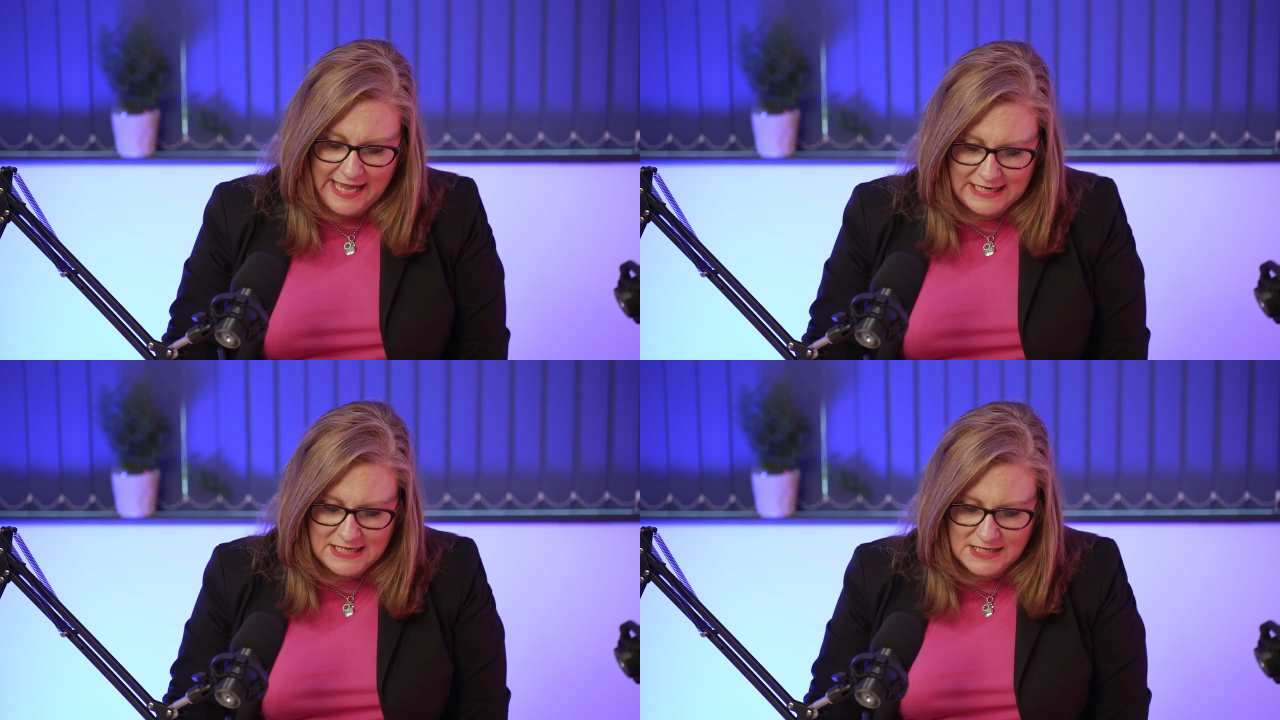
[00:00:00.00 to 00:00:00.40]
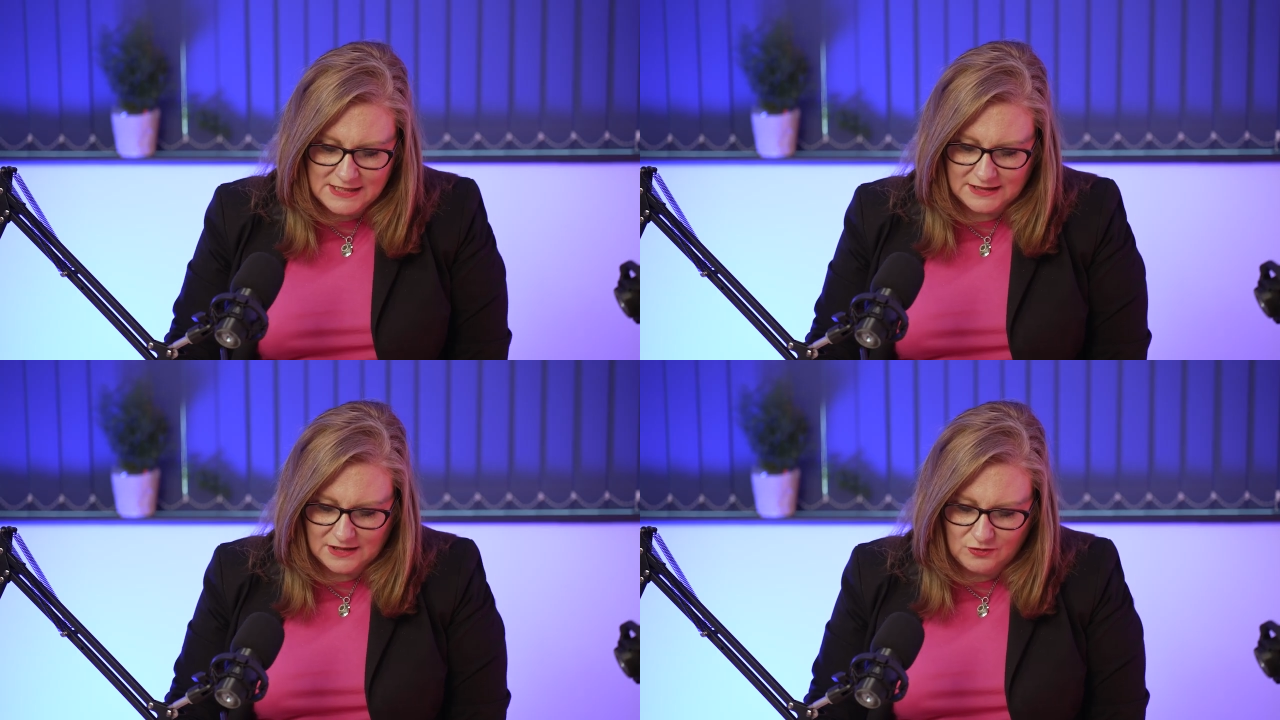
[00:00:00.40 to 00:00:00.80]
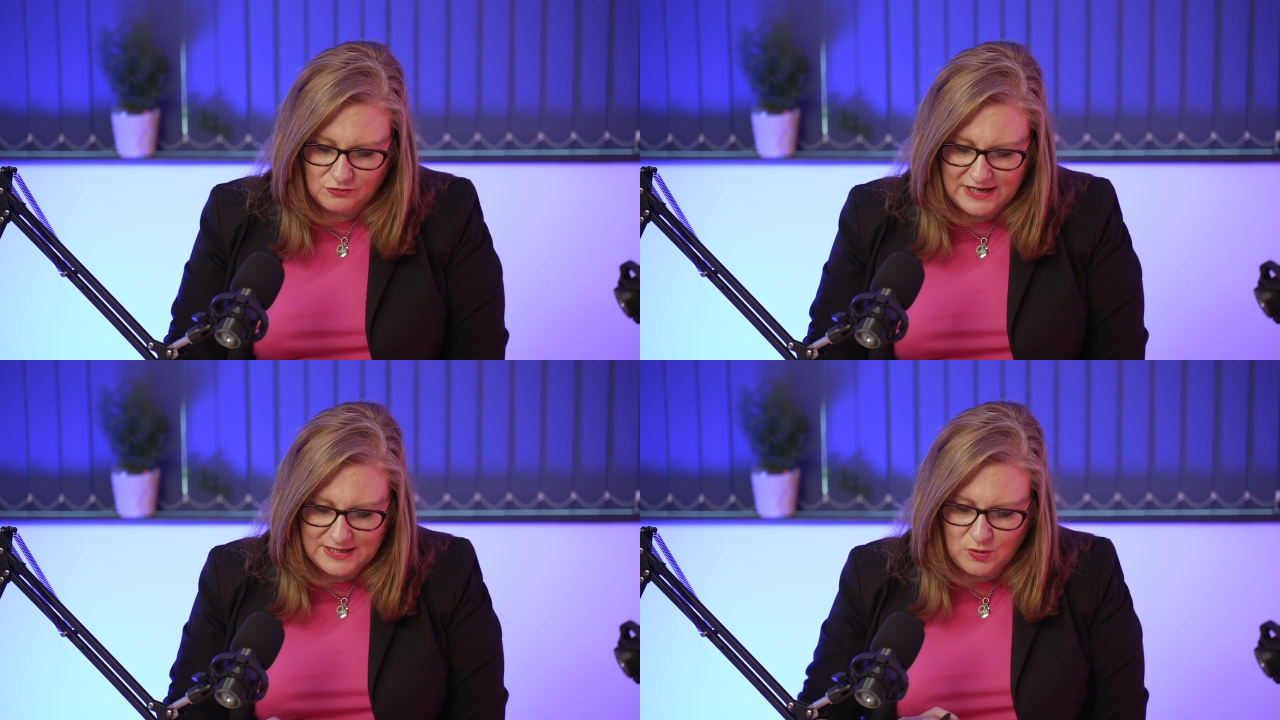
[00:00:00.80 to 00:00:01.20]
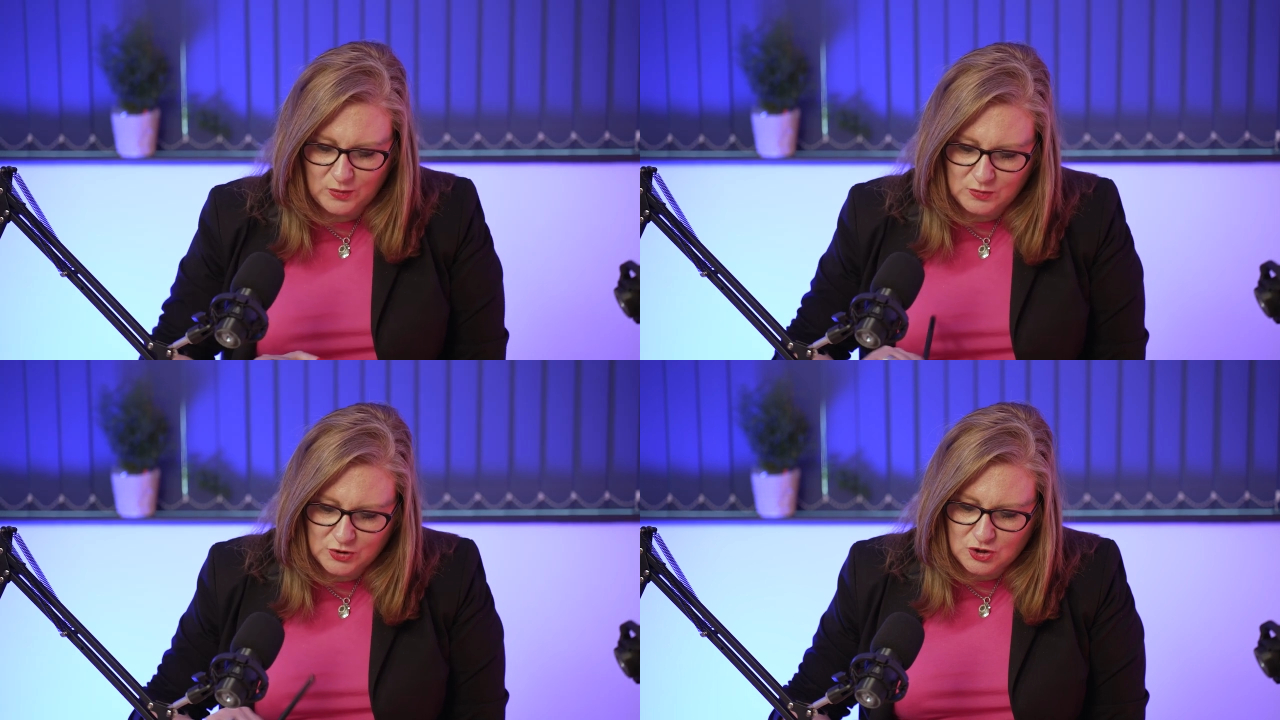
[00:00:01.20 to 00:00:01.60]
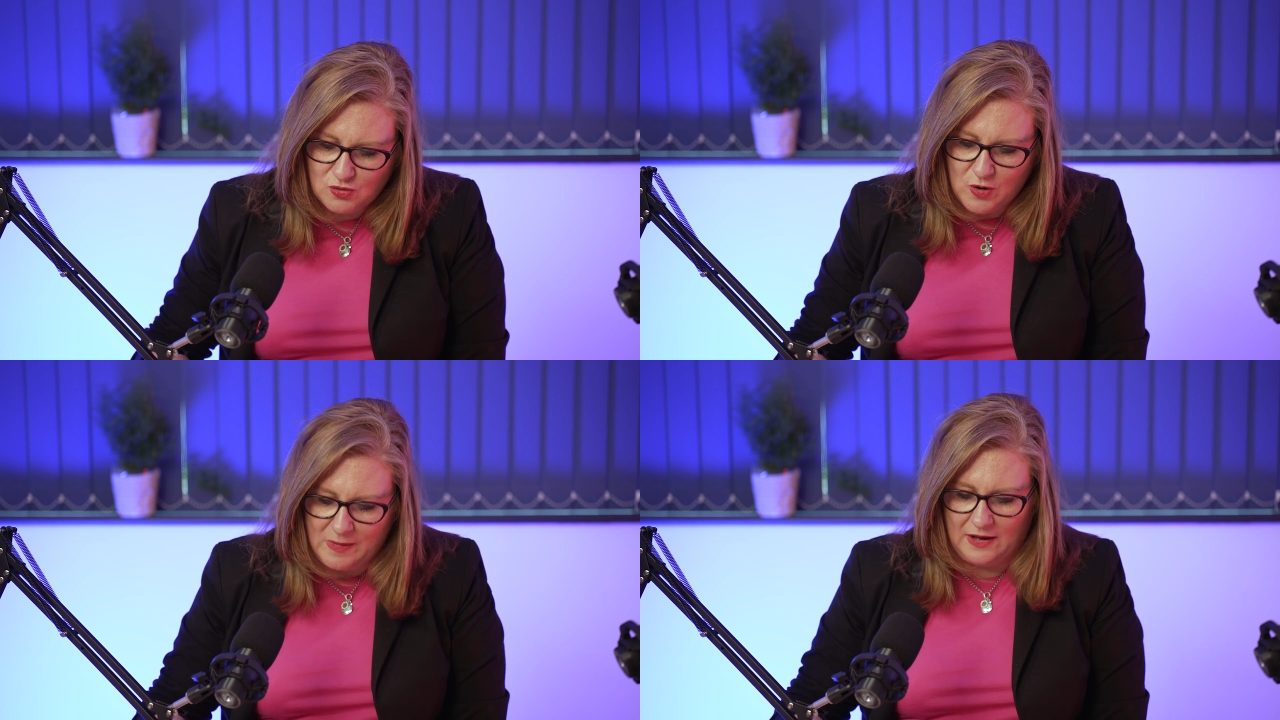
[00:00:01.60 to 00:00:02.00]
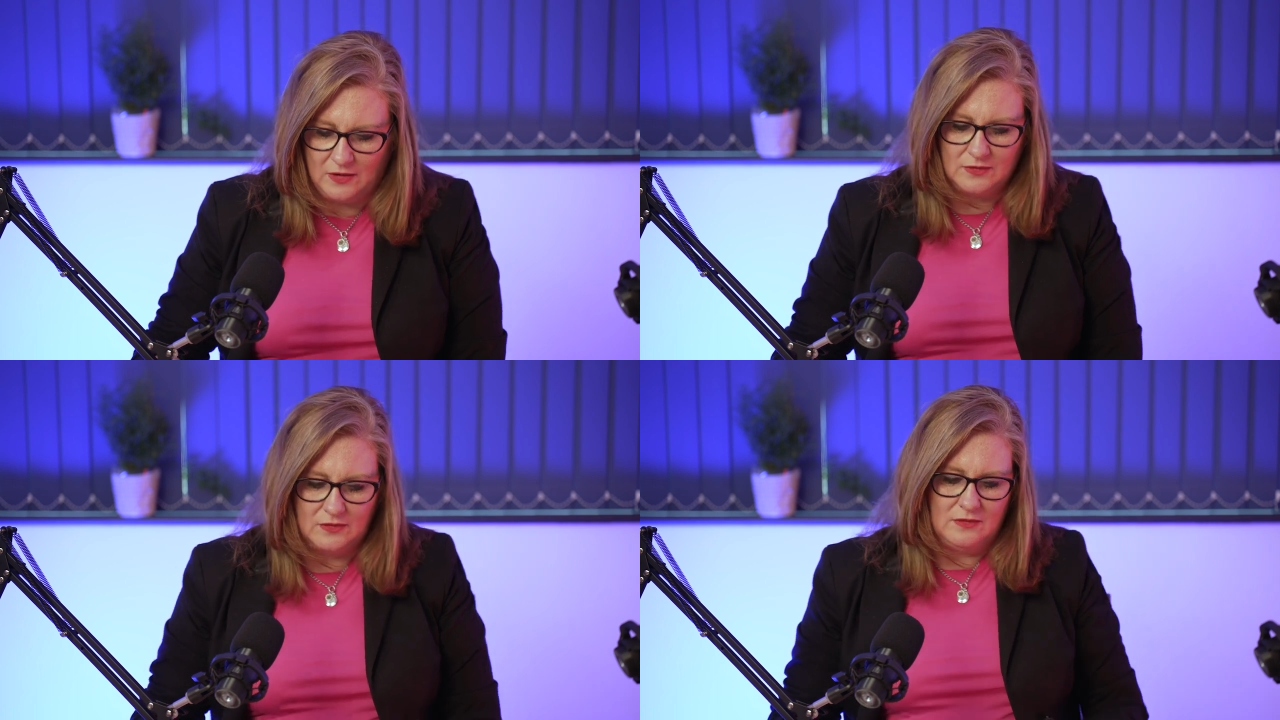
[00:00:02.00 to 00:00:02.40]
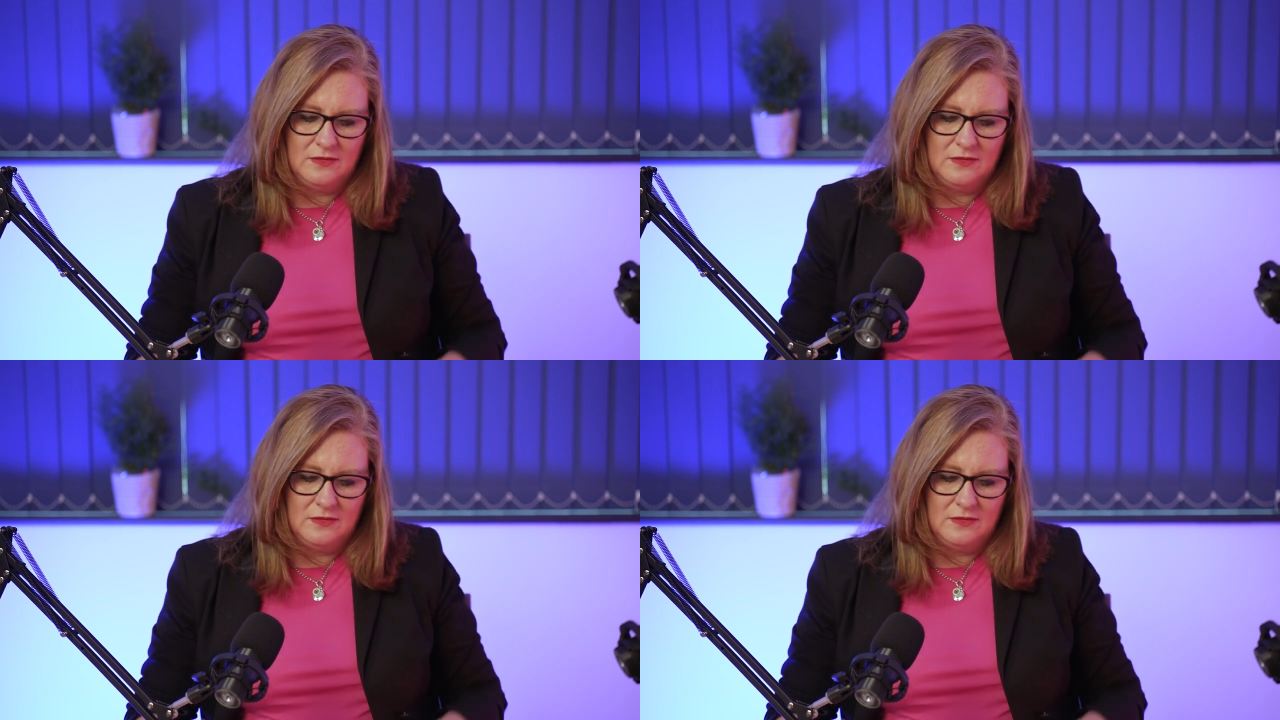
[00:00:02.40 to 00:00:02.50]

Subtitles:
And really what we want to talk about